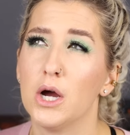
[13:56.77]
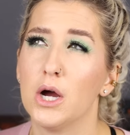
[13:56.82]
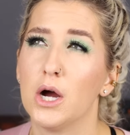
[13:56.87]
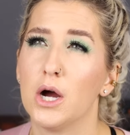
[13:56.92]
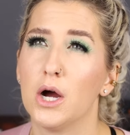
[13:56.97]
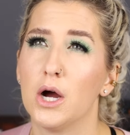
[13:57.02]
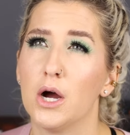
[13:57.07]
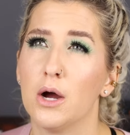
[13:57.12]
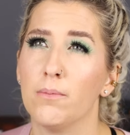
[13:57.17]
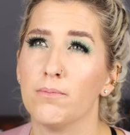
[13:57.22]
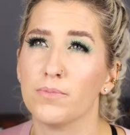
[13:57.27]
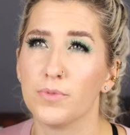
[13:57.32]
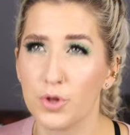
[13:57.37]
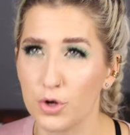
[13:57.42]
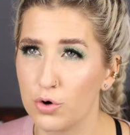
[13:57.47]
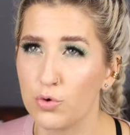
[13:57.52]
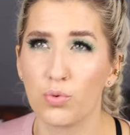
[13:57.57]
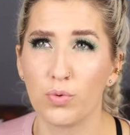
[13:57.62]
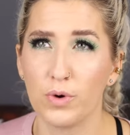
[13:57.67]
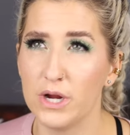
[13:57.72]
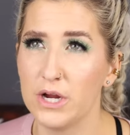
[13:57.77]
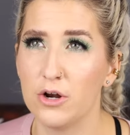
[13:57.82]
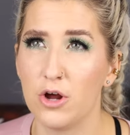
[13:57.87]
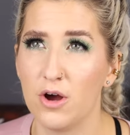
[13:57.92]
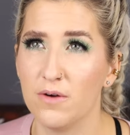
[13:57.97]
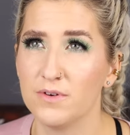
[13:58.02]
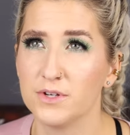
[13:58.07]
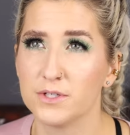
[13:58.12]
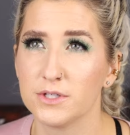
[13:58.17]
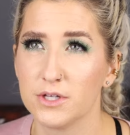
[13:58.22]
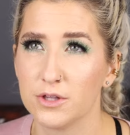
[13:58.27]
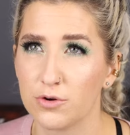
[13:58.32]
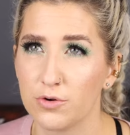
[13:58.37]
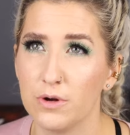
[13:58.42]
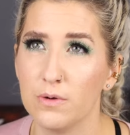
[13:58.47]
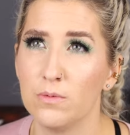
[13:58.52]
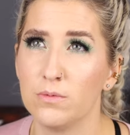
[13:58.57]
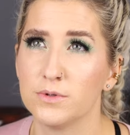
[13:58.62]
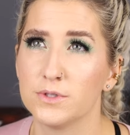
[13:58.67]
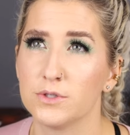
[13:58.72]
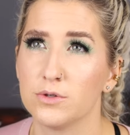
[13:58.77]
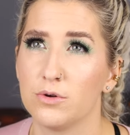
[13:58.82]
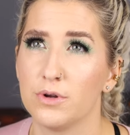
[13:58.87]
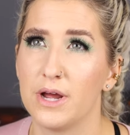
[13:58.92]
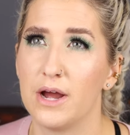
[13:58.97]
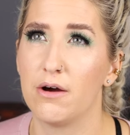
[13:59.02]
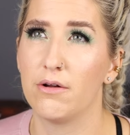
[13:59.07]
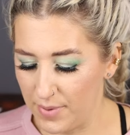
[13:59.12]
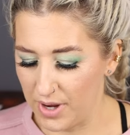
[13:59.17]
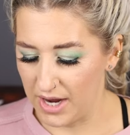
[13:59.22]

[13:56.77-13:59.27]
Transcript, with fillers: the green, obviously the green one was sold out,